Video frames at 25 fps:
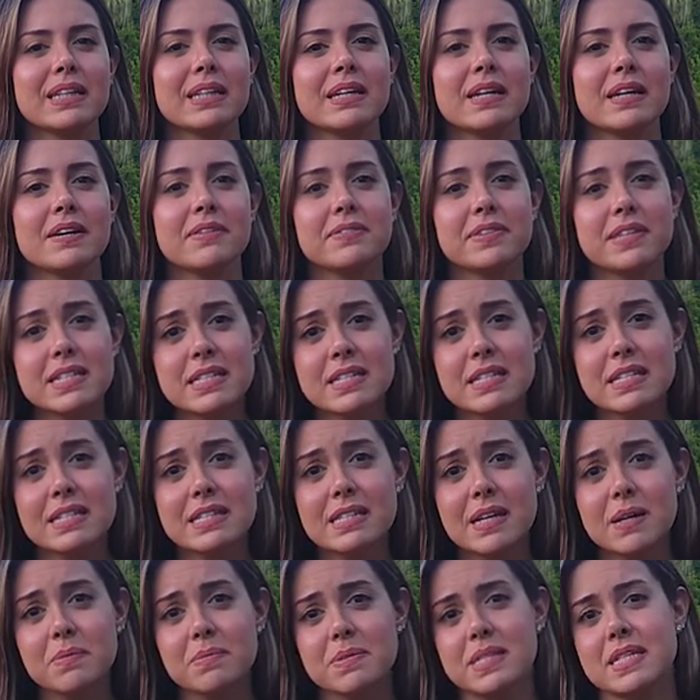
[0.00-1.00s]
If this is
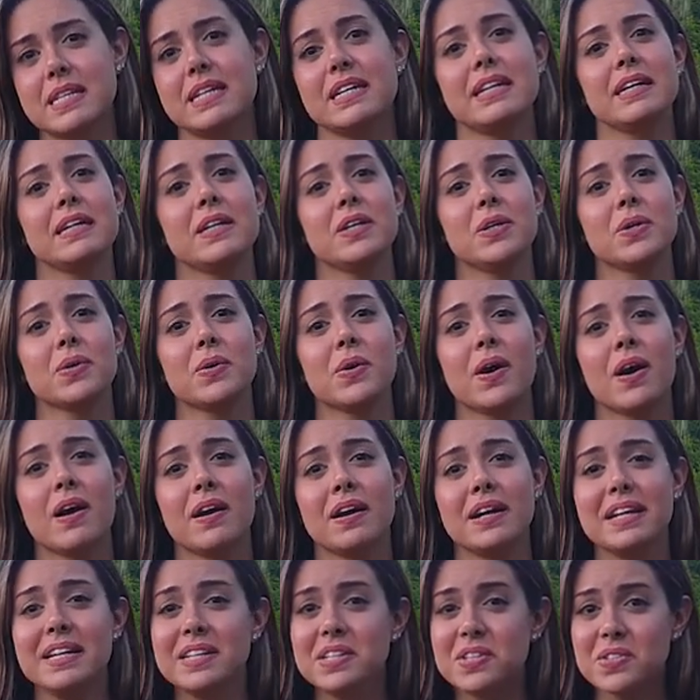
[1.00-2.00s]
something you are
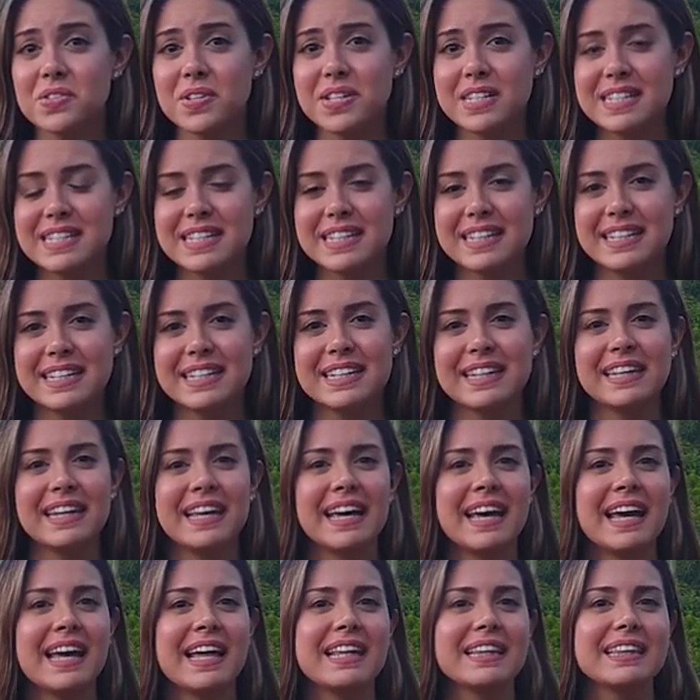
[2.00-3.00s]
interested in,
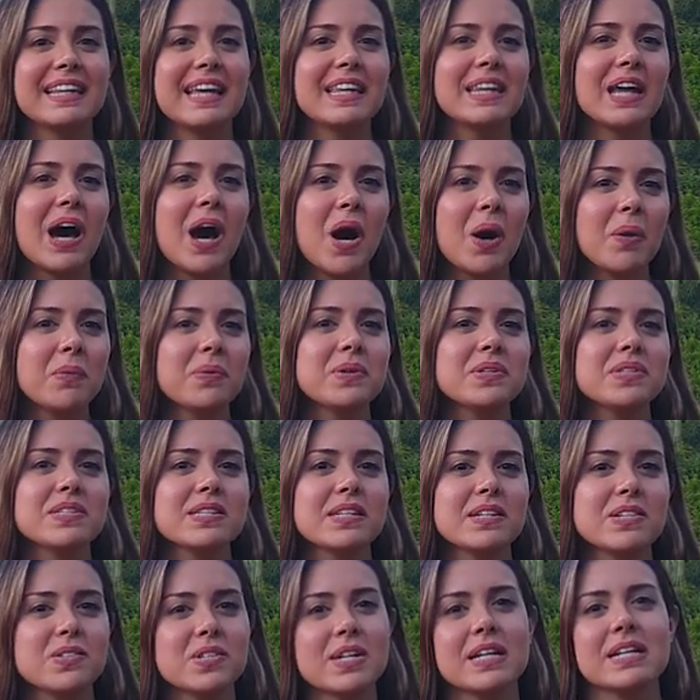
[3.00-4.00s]
then I would
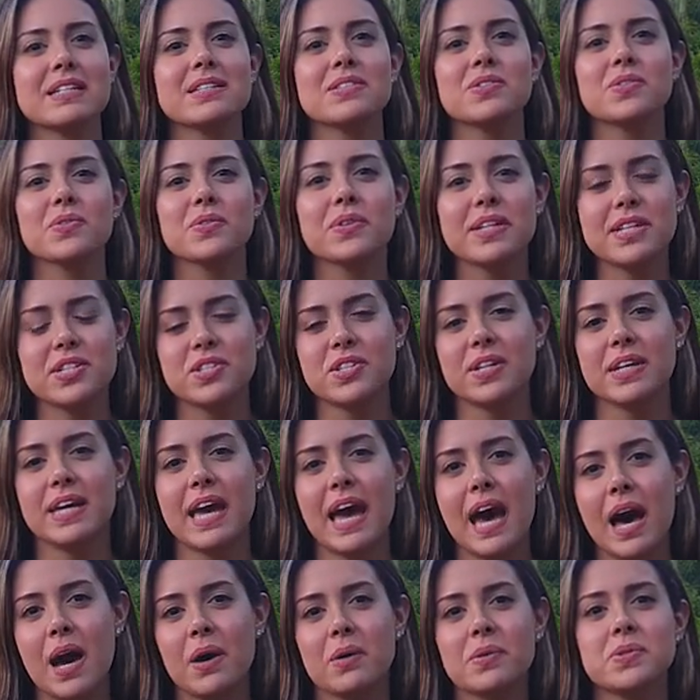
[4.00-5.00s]
suggest reaching
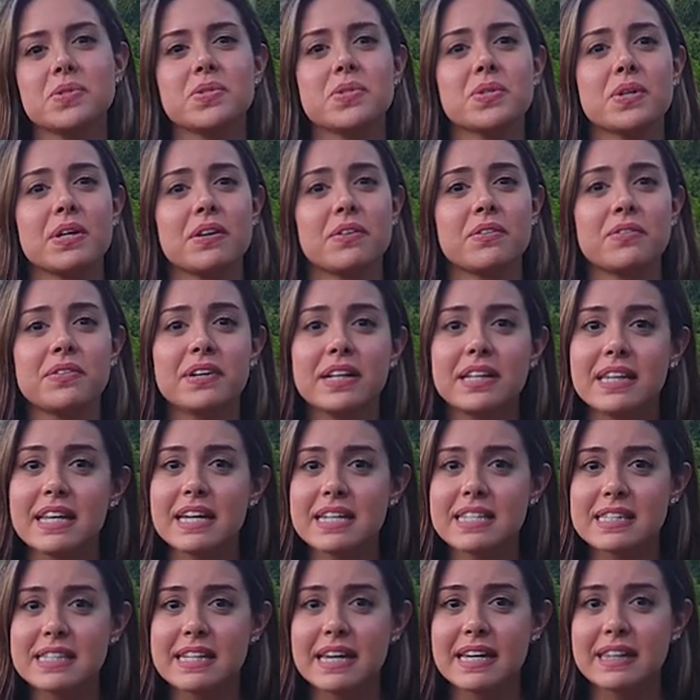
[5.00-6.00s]
out to a real
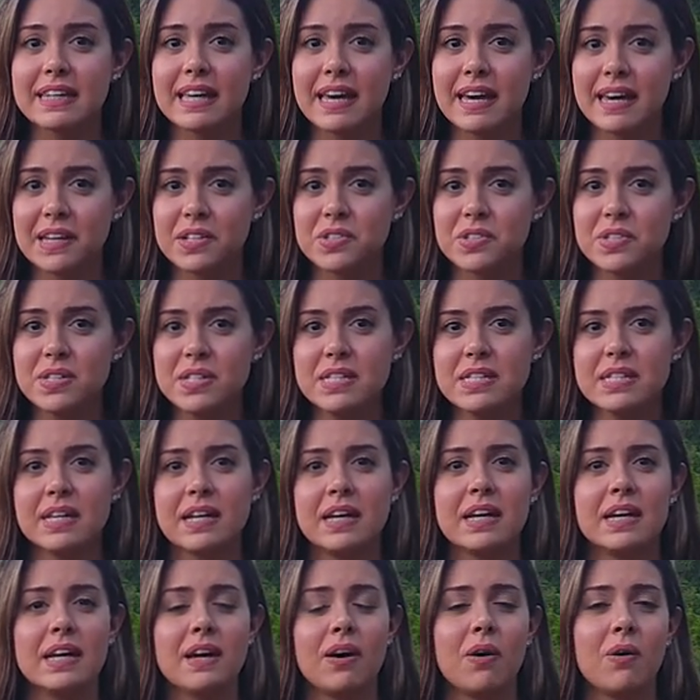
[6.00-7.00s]
estate agent
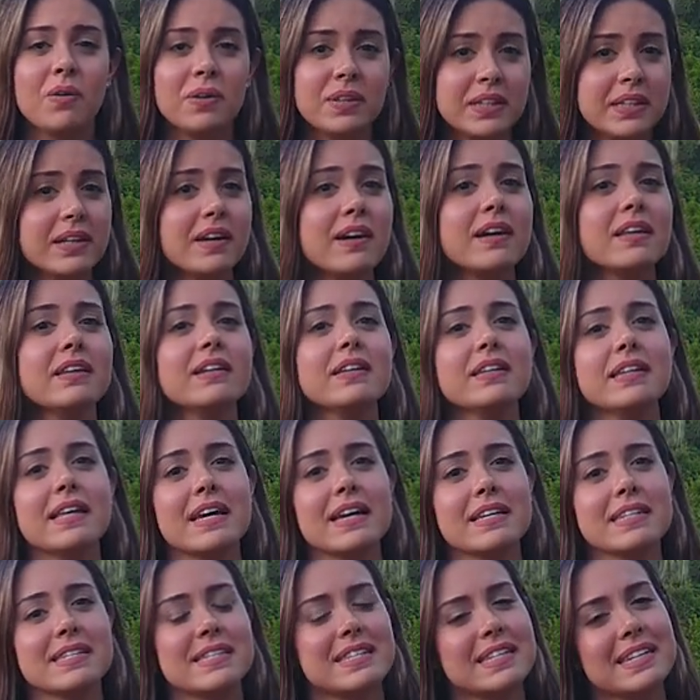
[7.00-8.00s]
on the island
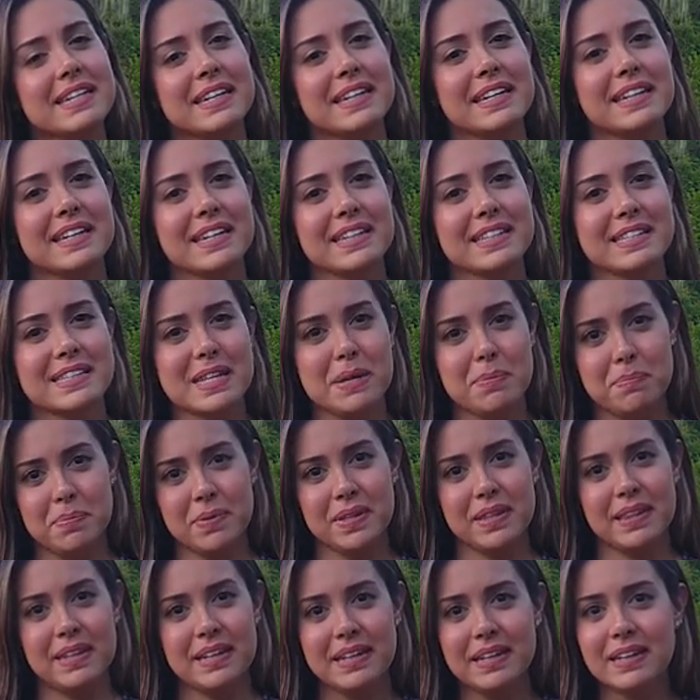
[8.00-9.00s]
and seeking
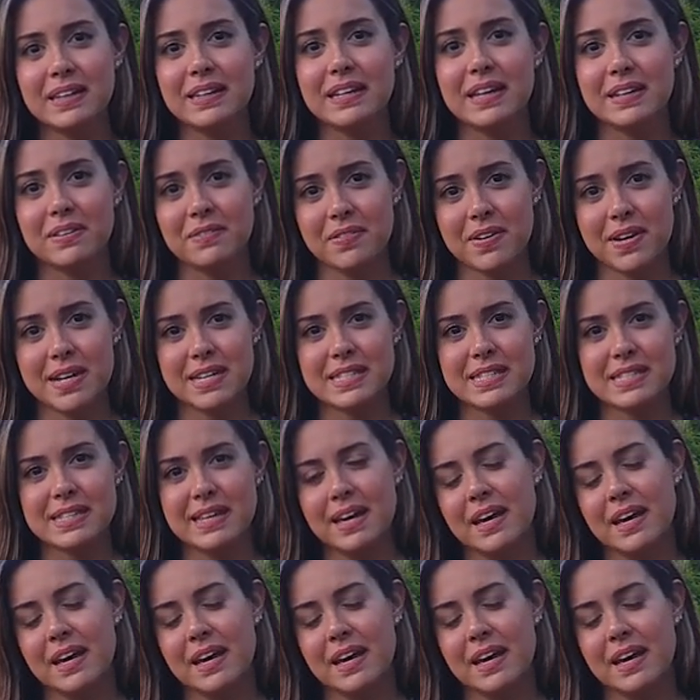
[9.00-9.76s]
separate legal advice.